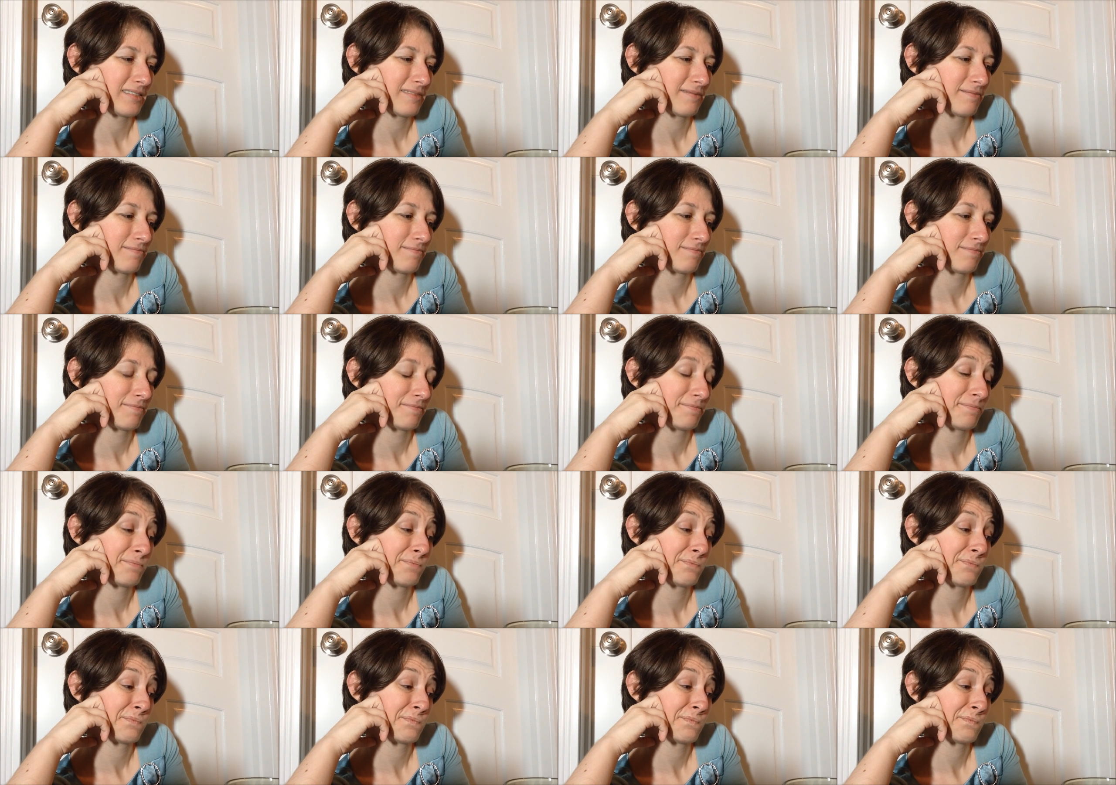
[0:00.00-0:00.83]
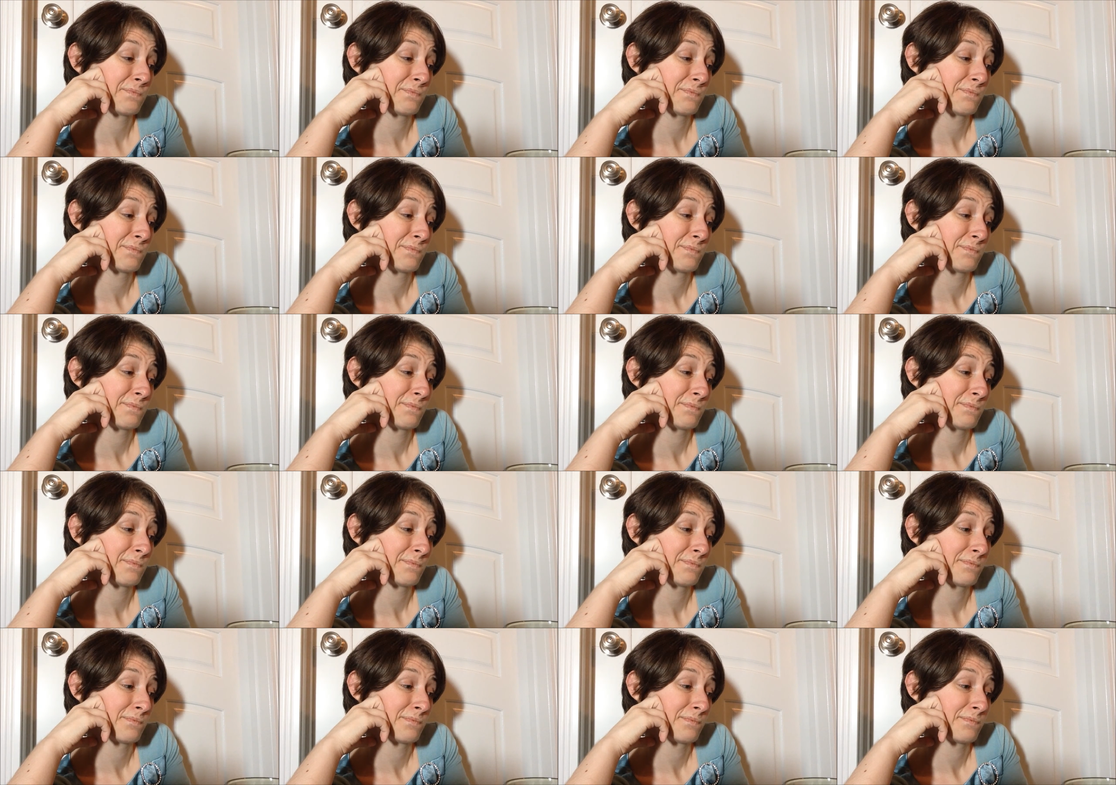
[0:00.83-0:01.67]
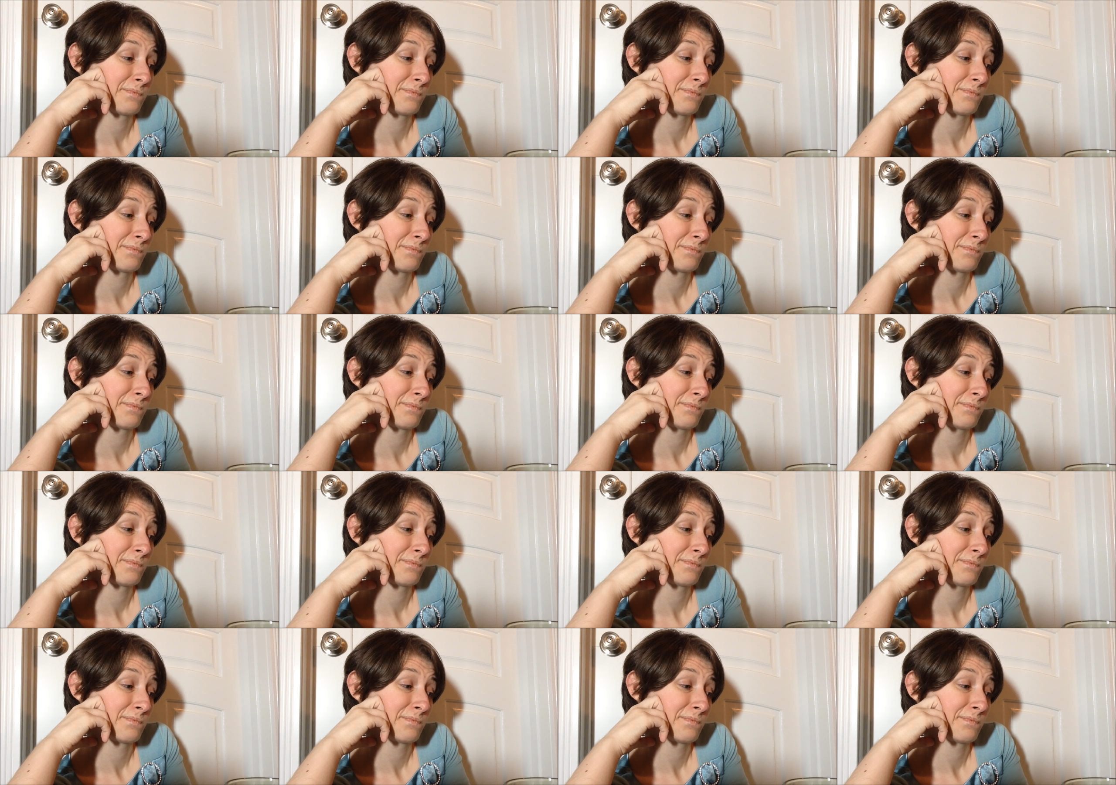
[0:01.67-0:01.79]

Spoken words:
Nobody speaks.